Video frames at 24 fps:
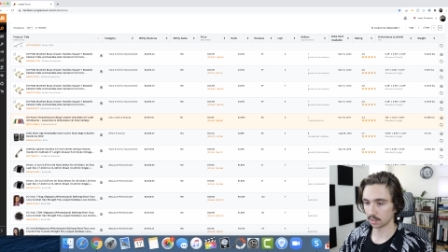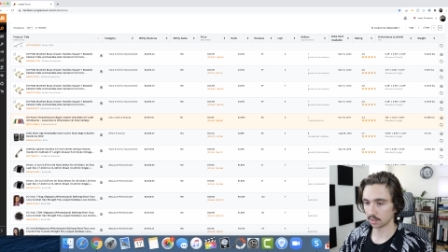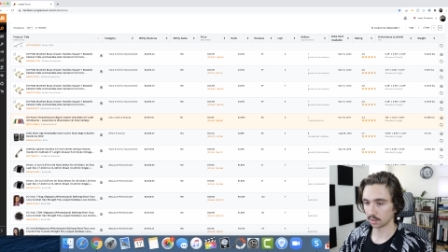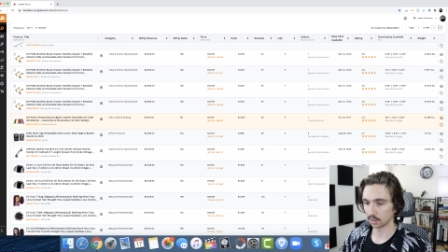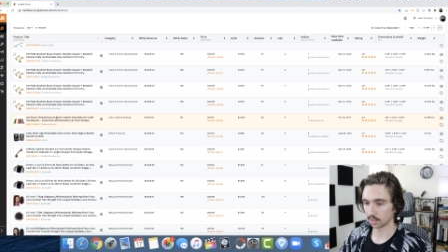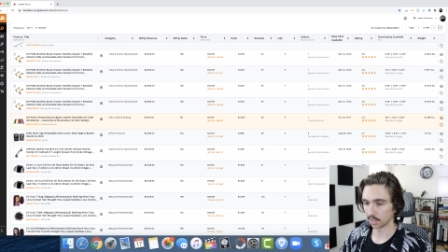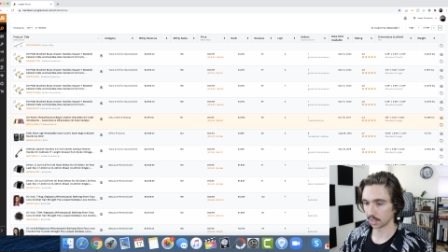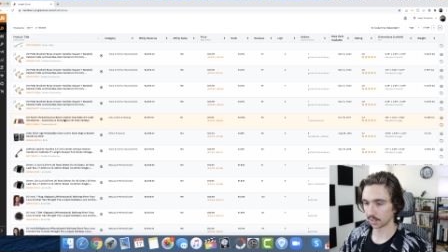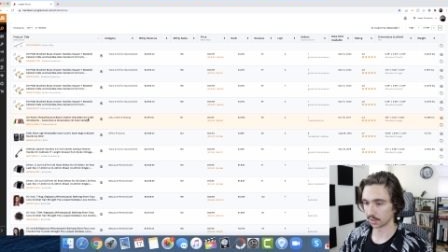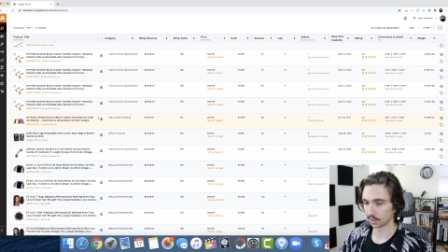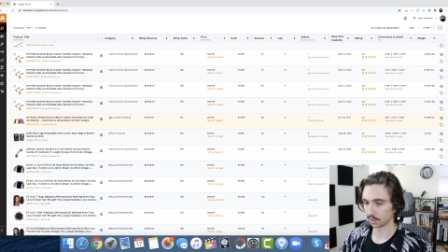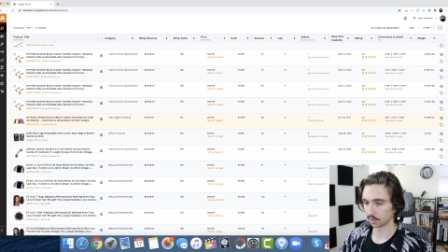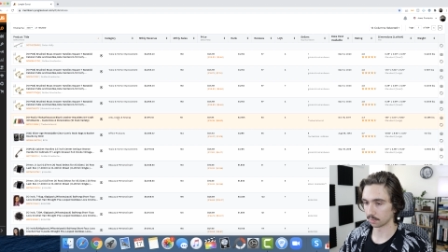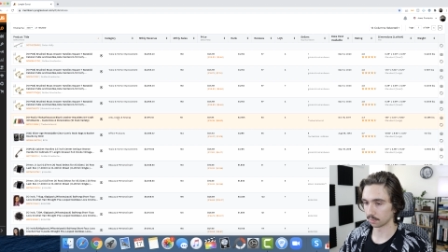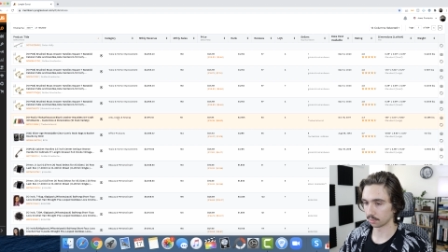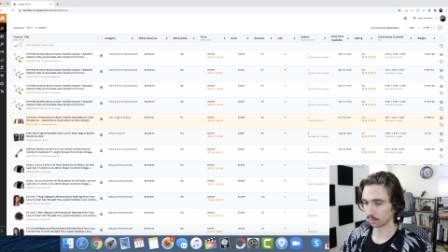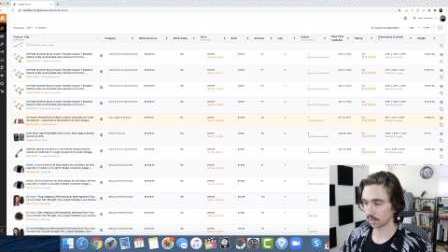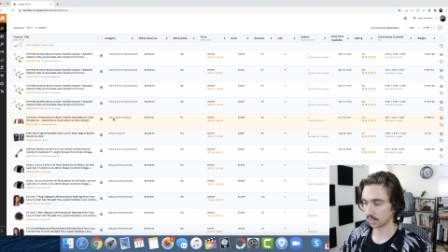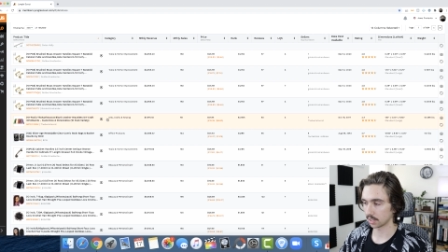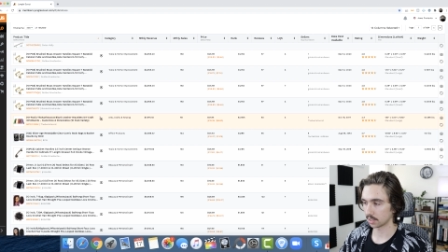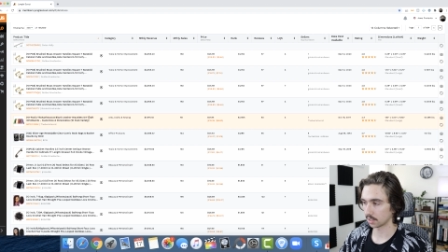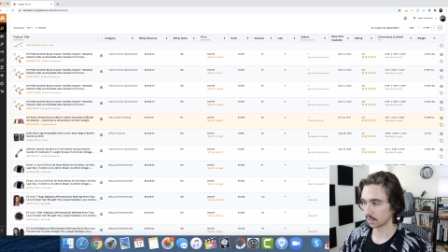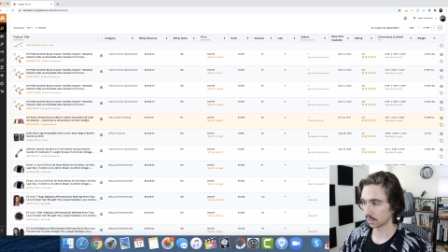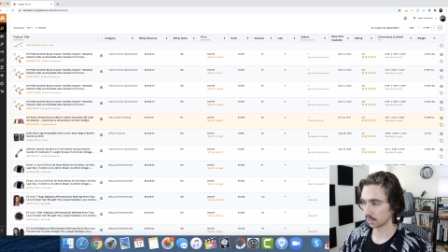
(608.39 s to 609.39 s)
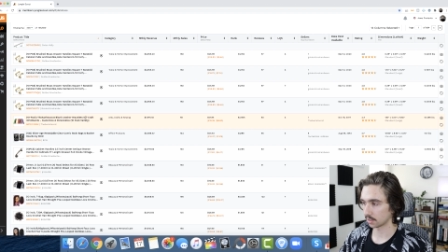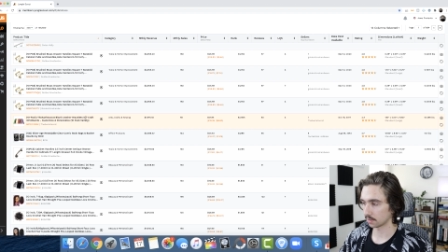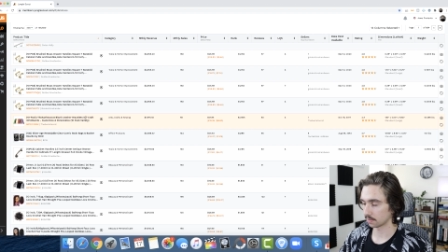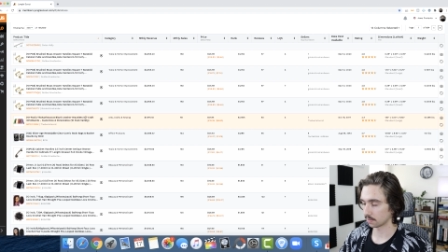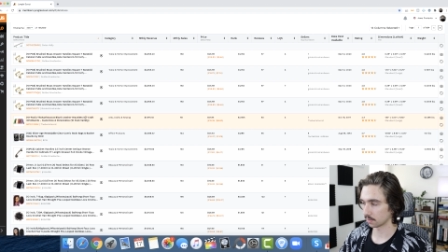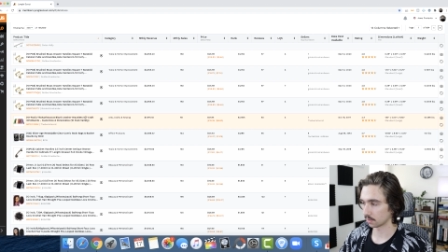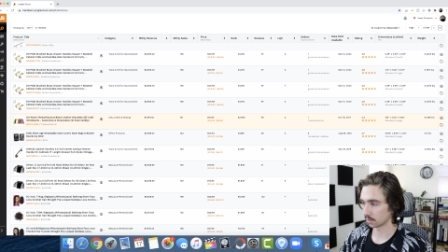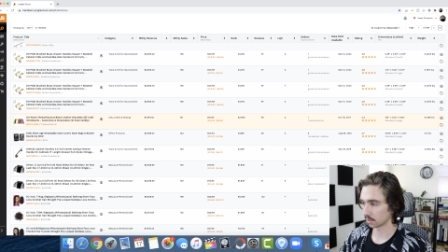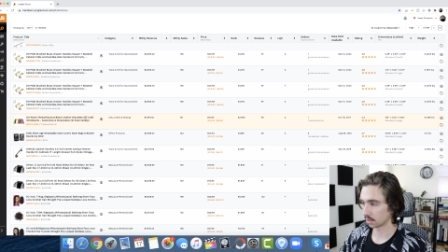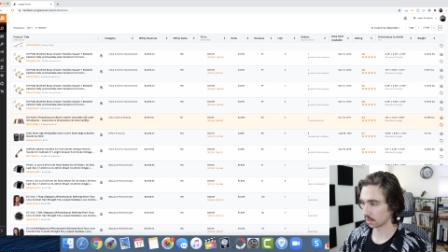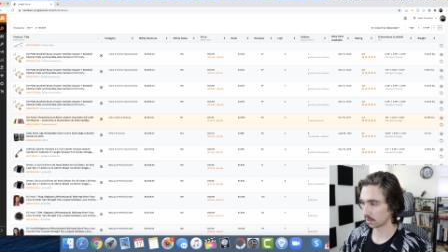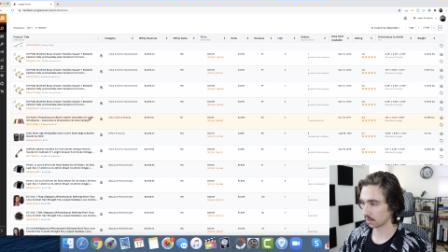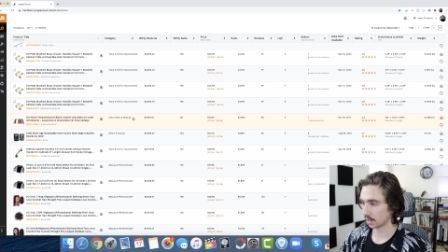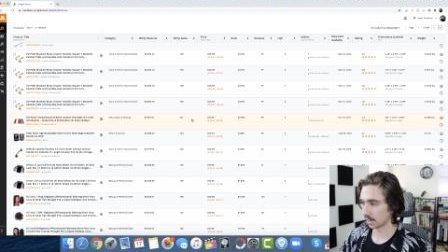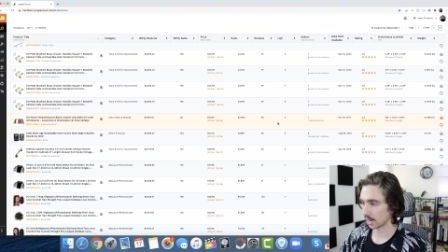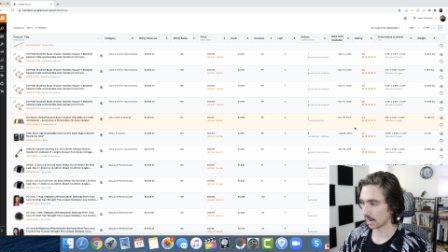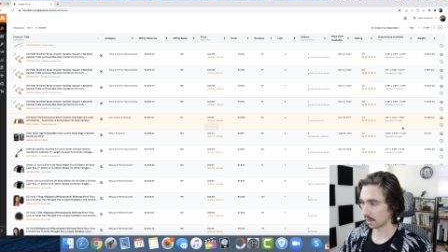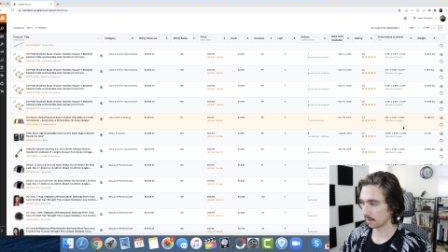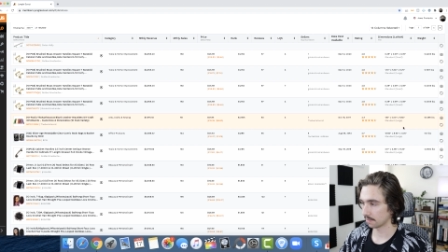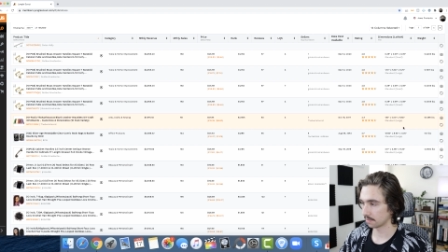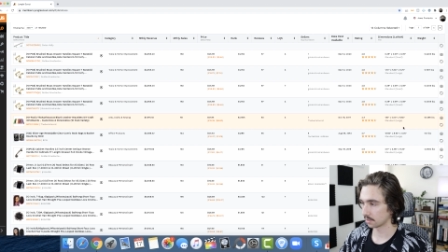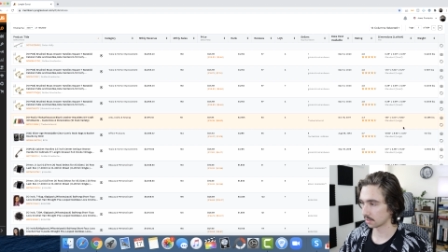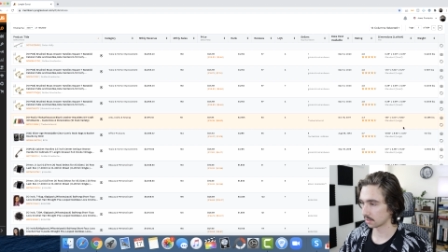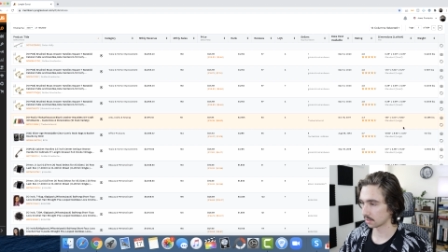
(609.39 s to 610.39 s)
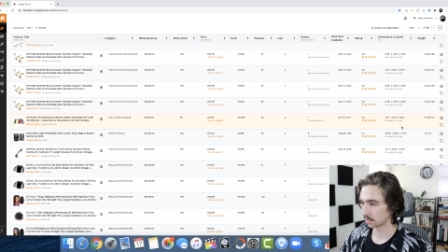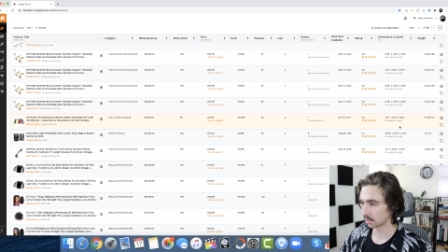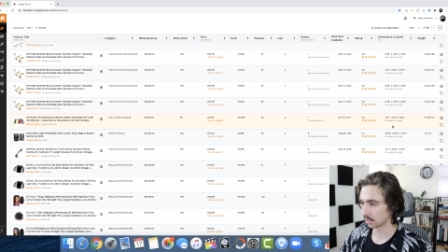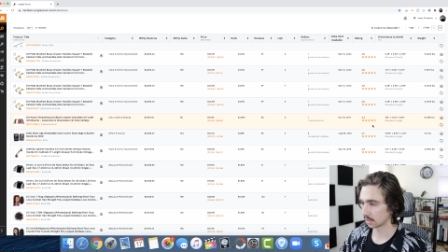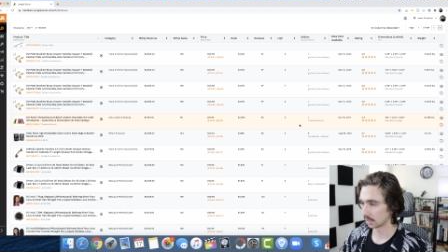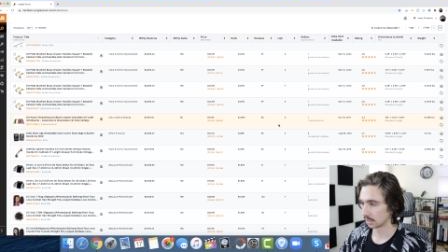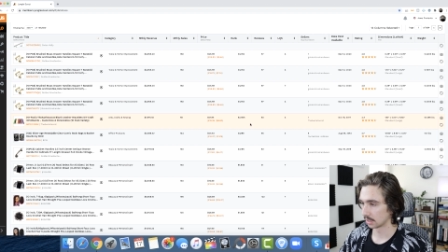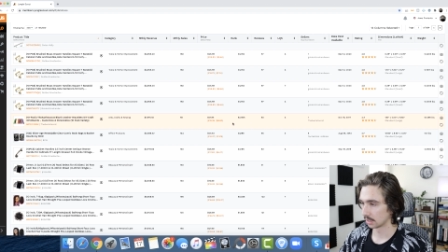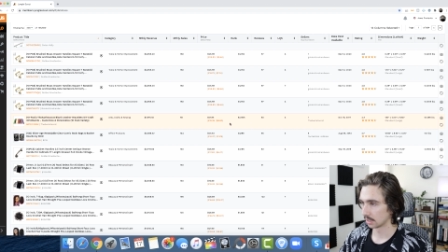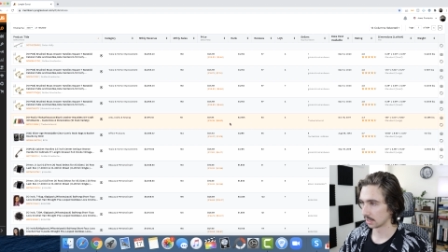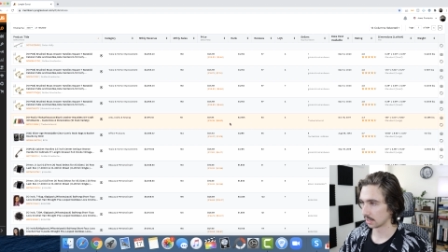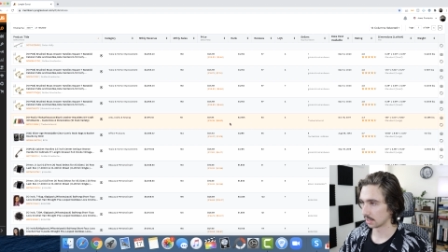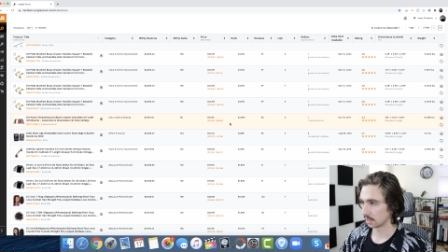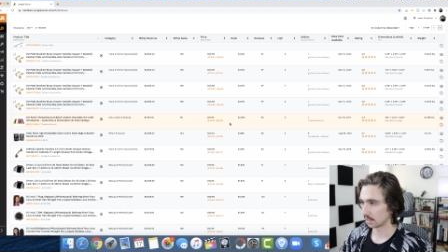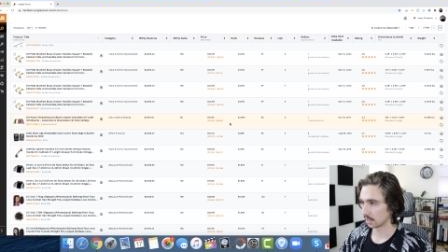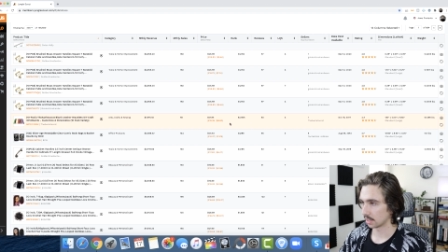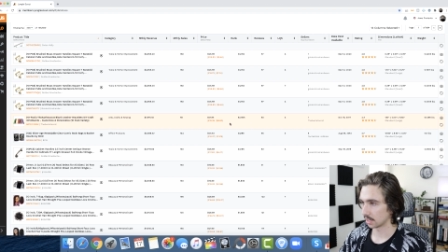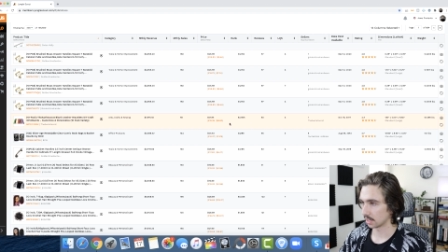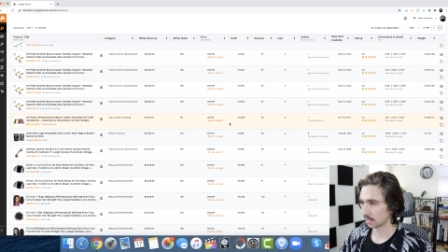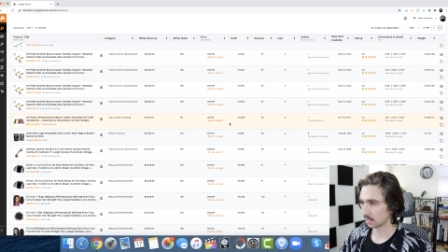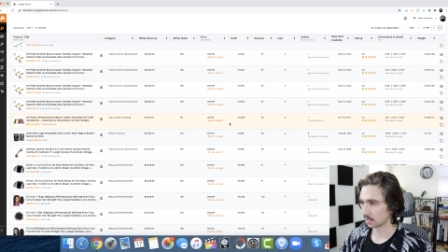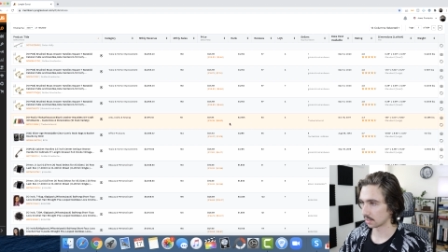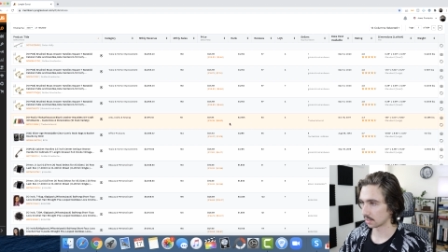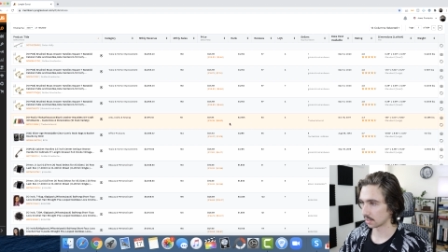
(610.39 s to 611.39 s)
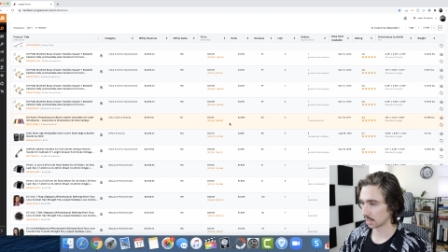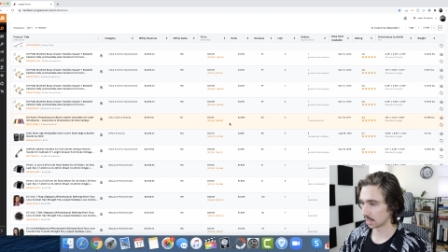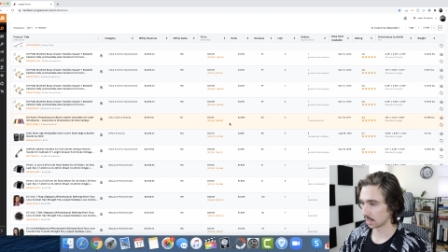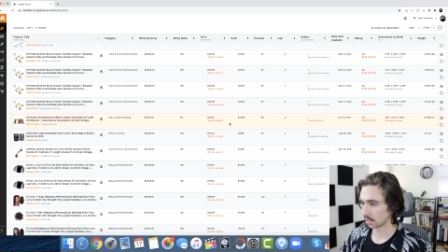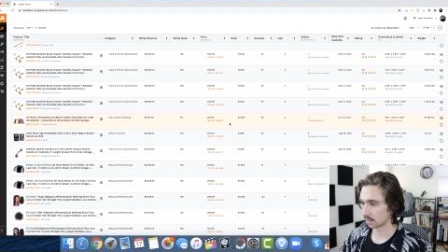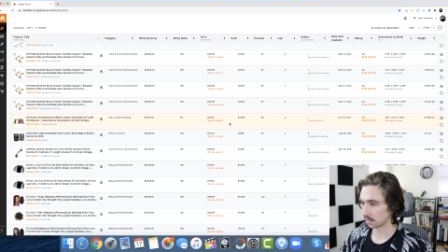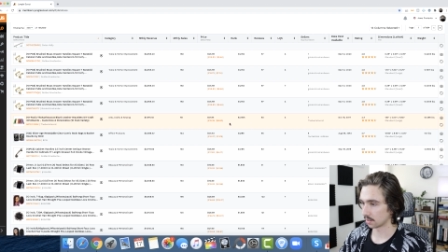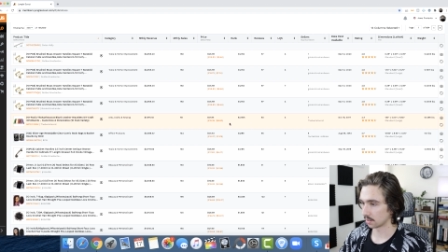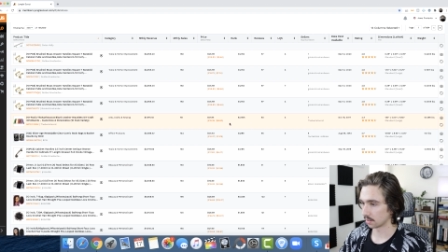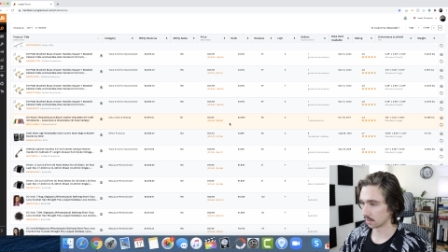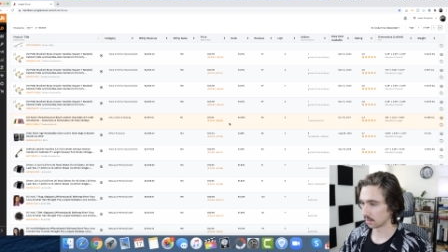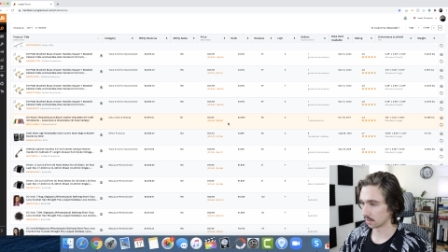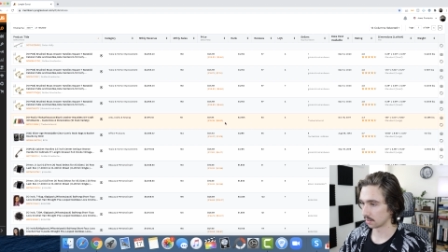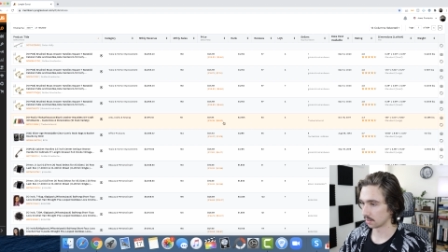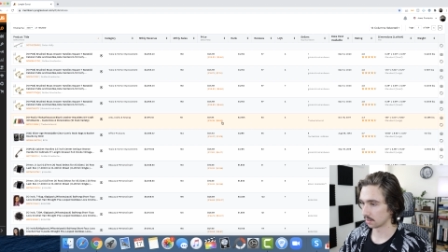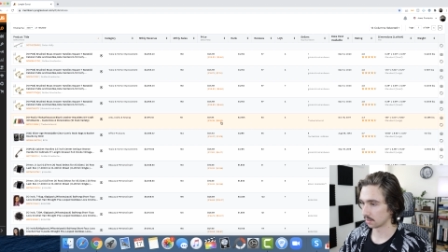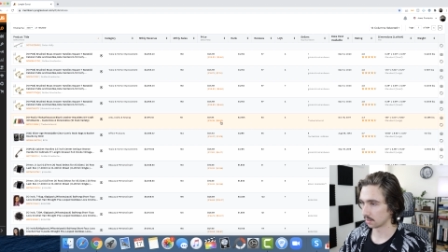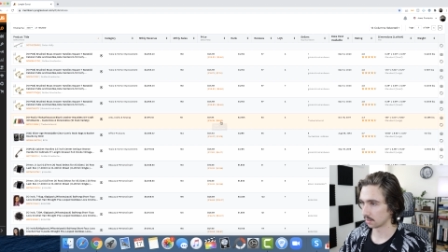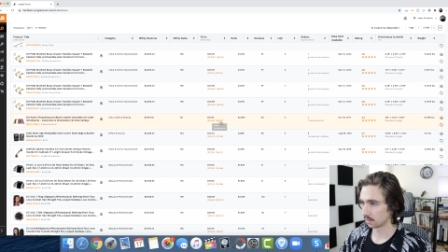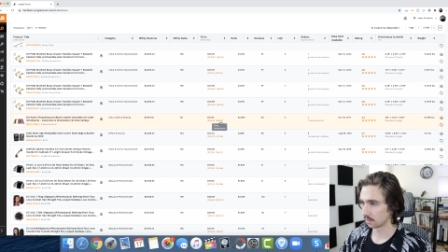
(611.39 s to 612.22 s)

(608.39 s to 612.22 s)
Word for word: leather bracelets for crafts. They sell